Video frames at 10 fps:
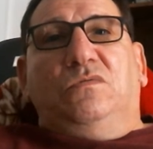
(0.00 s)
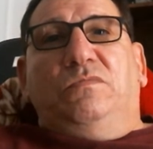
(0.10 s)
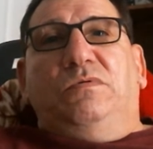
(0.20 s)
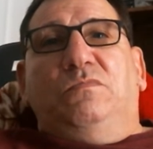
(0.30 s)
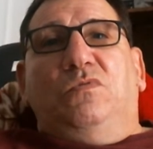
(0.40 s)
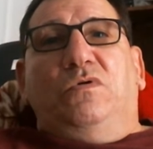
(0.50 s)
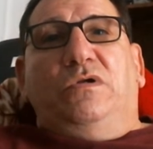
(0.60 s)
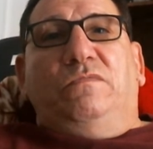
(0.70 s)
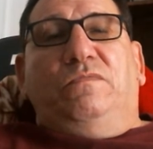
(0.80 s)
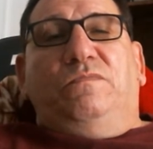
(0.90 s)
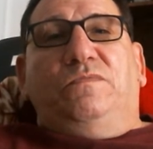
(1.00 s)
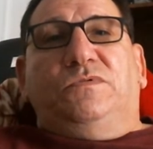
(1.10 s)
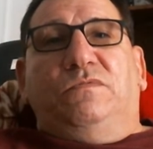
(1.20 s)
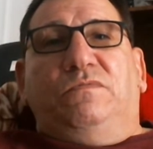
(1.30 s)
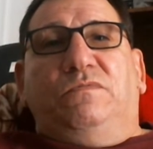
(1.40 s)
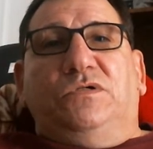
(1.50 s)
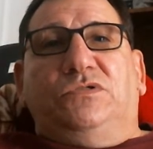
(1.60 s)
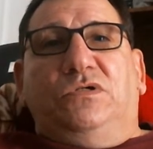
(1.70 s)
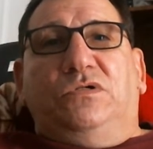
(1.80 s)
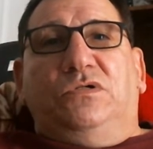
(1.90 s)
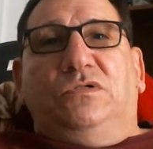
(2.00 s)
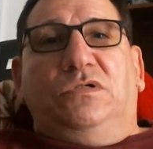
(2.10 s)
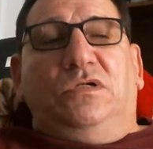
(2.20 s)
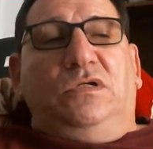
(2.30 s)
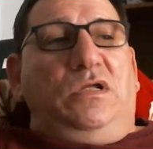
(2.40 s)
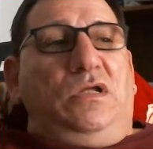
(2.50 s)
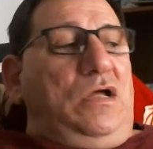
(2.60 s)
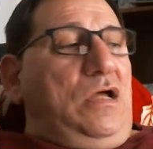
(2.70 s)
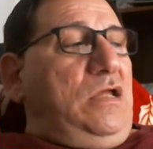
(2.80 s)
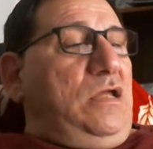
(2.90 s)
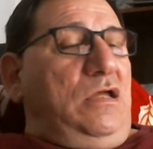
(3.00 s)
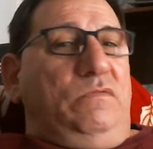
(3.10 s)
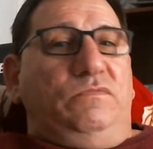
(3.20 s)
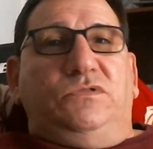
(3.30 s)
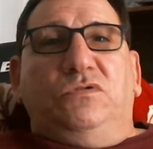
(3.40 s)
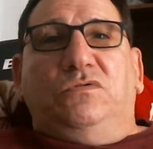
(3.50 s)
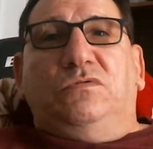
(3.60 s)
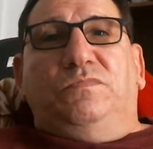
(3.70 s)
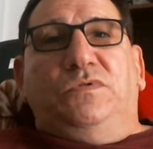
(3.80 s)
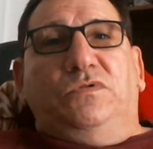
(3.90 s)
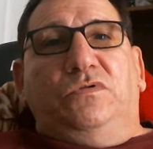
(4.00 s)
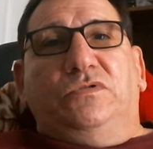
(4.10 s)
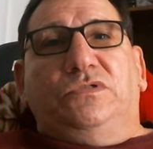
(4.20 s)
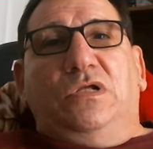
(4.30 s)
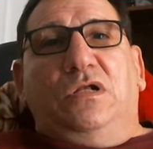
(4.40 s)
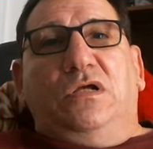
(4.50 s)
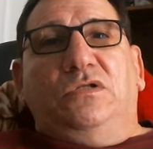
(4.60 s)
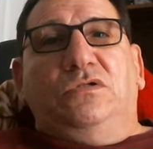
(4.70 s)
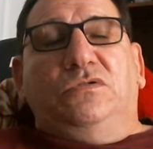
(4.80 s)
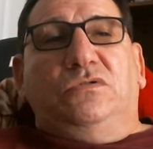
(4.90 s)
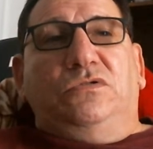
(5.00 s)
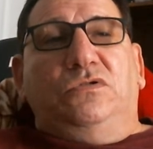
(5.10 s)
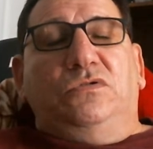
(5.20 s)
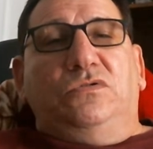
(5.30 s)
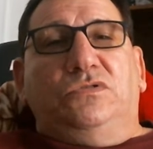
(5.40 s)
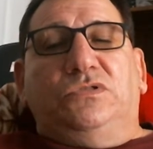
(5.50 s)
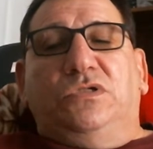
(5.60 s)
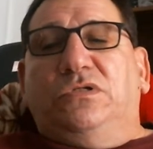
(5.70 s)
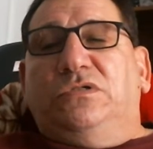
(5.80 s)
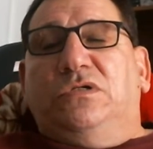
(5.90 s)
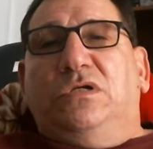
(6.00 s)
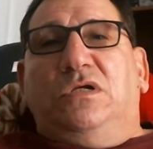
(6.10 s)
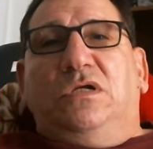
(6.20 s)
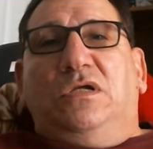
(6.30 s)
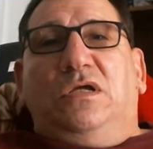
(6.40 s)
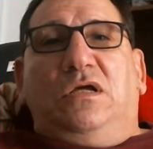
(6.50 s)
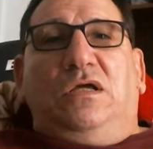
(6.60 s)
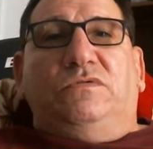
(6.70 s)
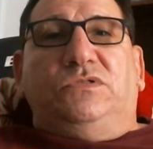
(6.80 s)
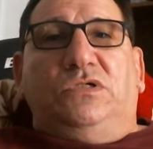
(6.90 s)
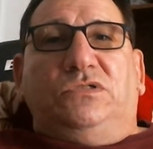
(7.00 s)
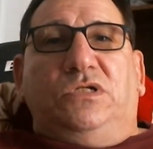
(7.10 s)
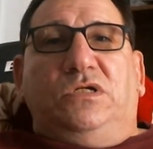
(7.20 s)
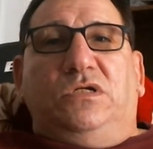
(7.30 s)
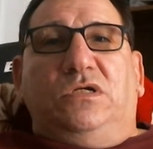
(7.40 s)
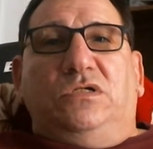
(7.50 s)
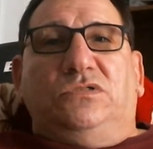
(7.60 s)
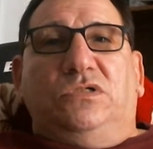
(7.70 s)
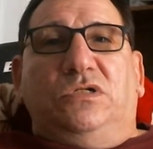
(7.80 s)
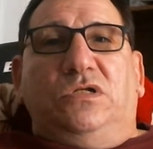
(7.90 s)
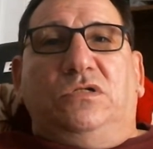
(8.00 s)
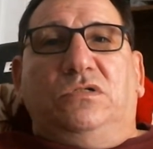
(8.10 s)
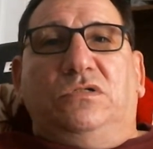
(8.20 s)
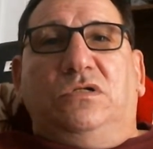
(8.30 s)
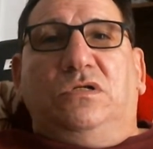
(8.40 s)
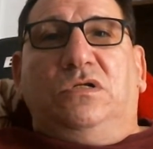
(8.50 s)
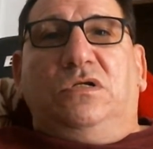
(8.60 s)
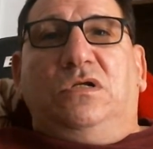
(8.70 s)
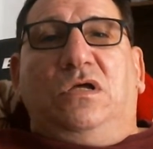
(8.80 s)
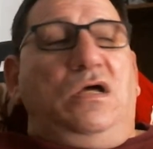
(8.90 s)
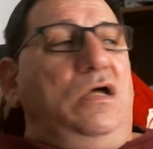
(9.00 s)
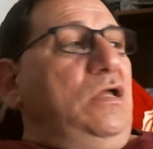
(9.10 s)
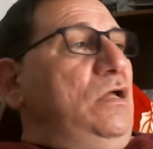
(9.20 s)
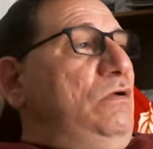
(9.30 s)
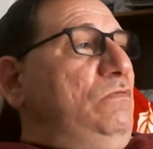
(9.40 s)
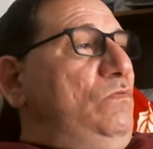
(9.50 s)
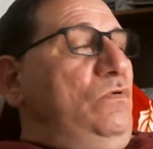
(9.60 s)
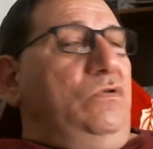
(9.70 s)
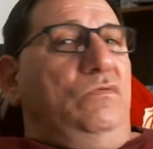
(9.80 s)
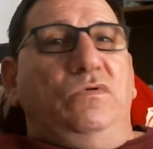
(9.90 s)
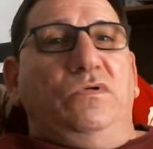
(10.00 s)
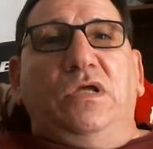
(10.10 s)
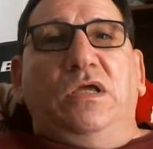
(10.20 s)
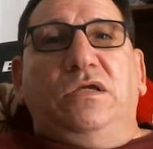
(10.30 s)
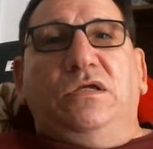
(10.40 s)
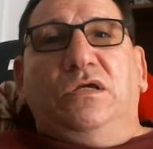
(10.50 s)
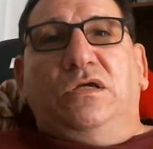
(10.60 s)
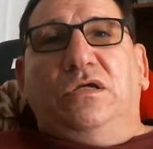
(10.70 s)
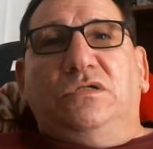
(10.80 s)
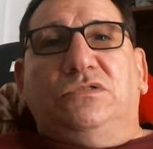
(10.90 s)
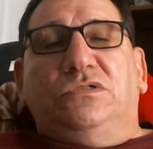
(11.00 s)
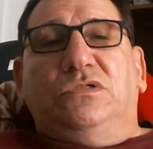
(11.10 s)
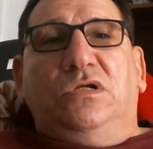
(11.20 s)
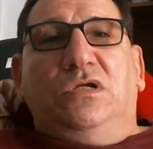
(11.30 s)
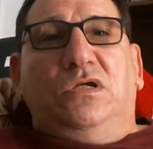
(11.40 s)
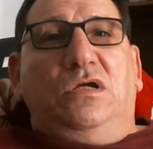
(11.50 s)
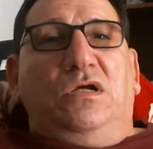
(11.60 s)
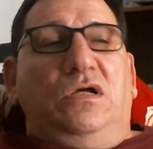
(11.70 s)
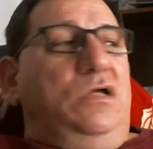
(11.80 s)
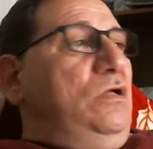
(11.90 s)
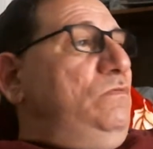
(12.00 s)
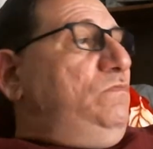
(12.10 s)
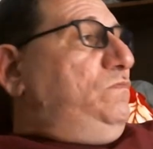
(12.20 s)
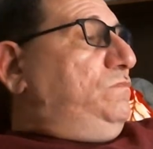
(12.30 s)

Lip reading: would be more than sufficient. I have two computers that I use, and I have 16 gigs in it. I have one with 8 gigs. I have,